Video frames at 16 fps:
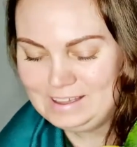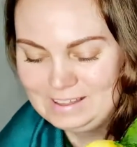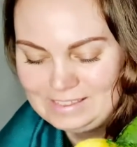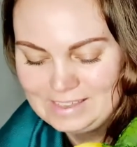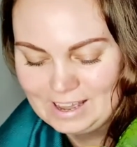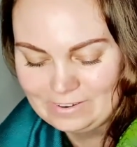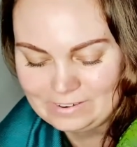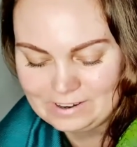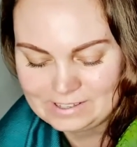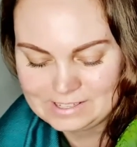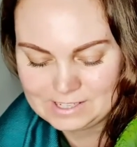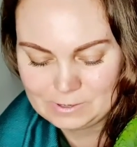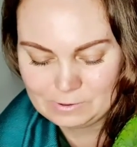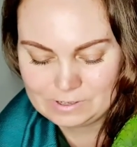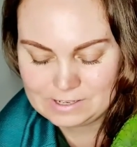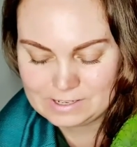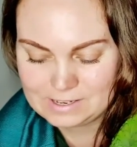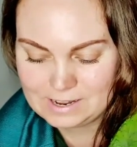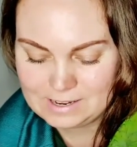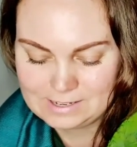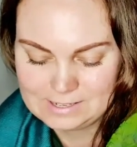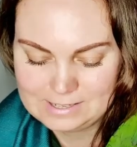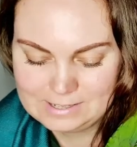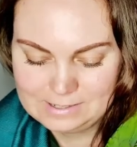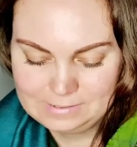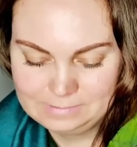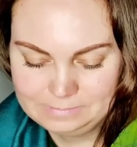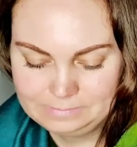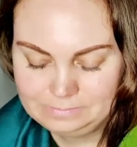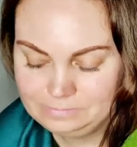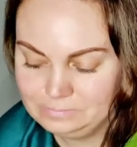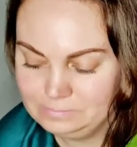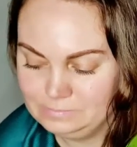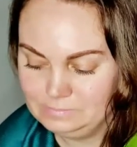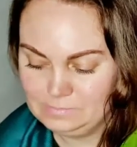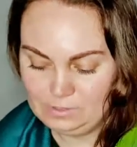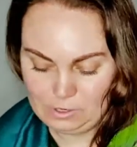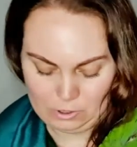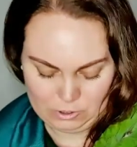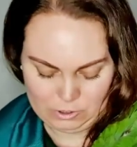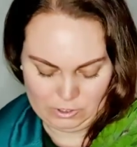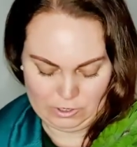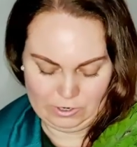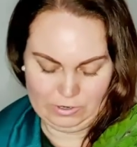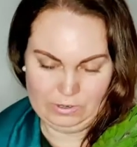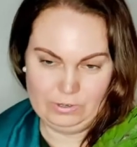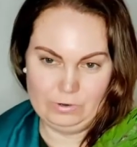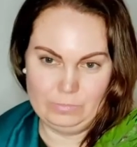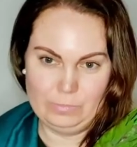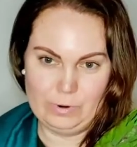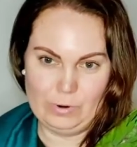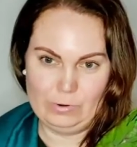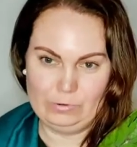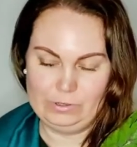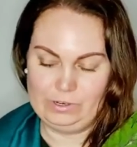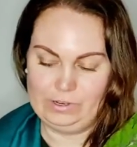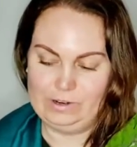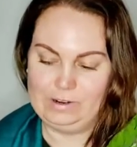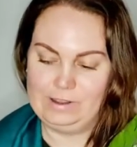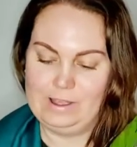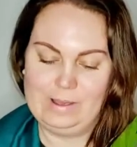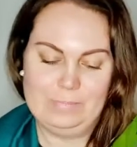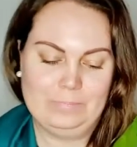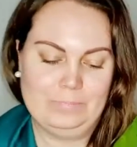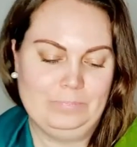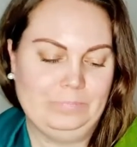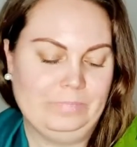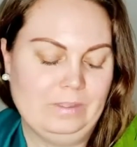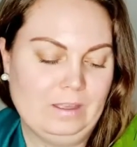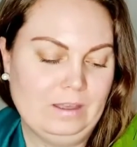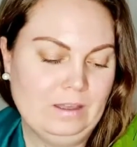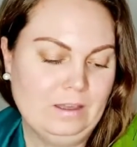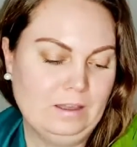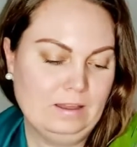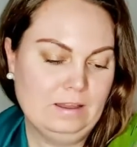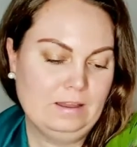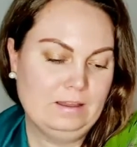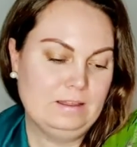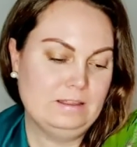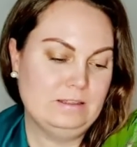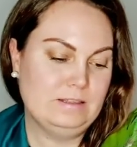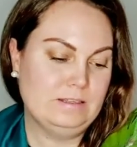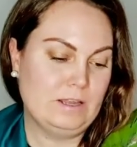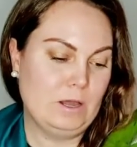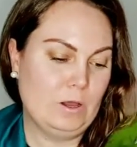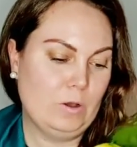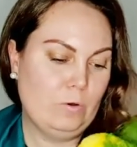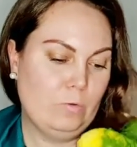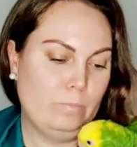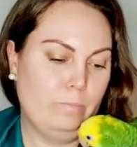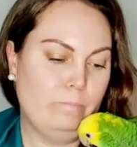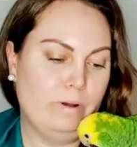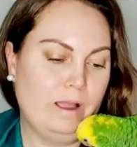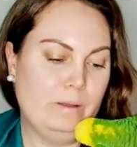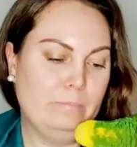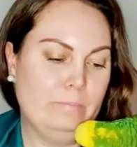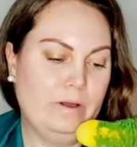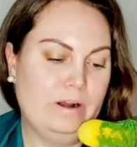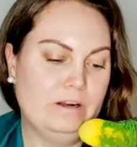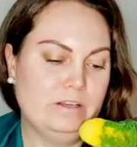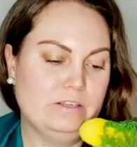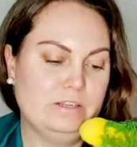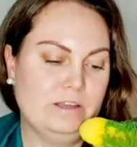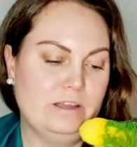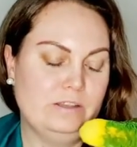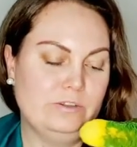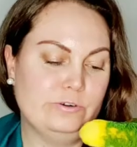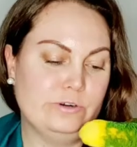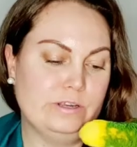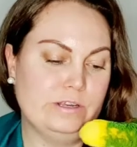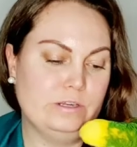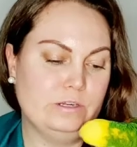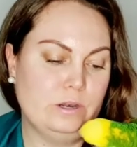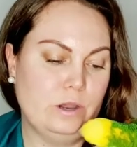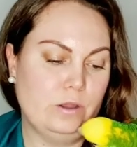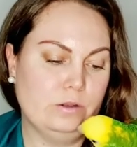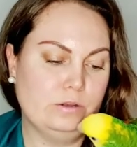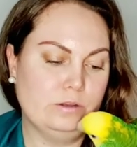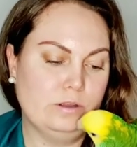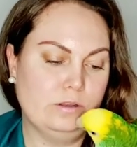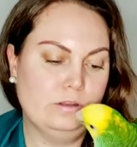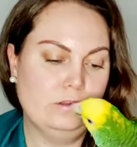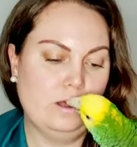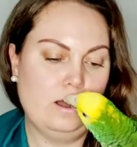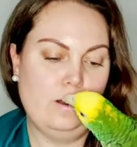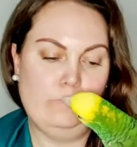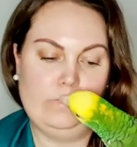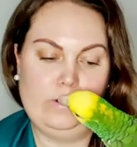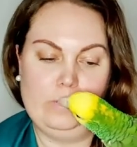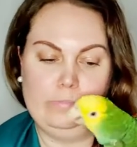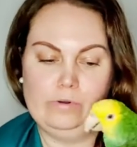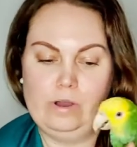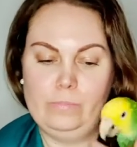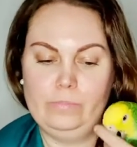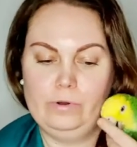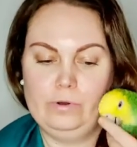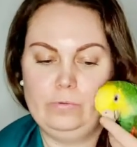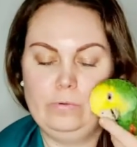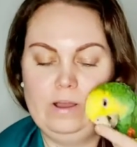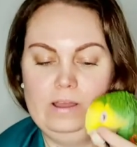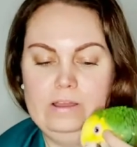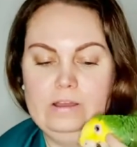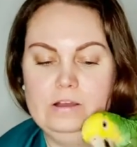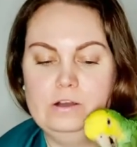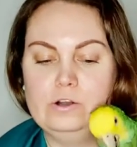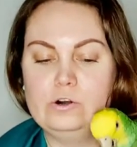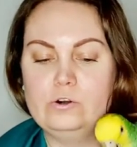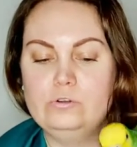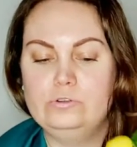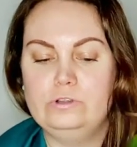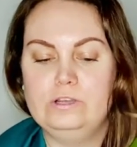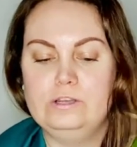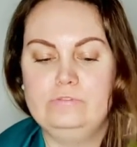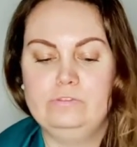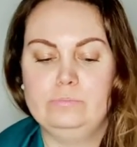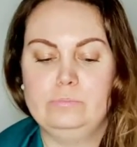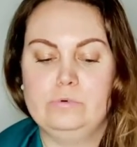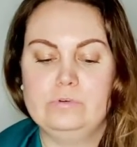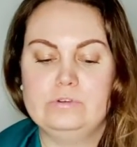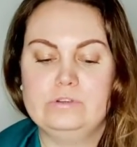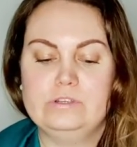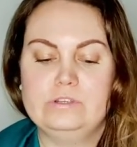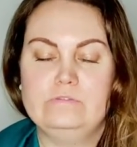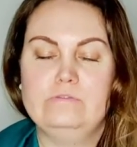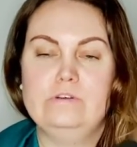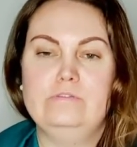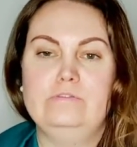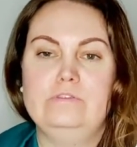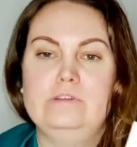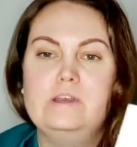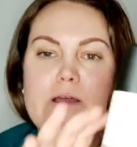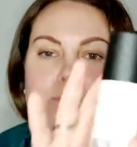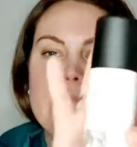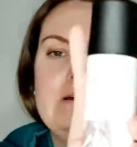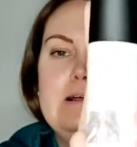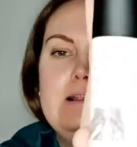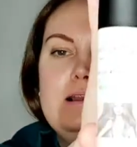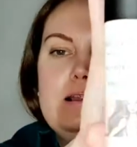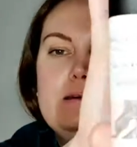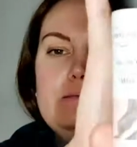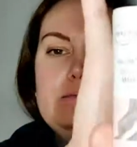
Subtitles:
Now let's see what is next. Yoshi, you're bored here, yeah? So by Percy and Reed, London, up, up, up, away, root lift mousse, 50 ml.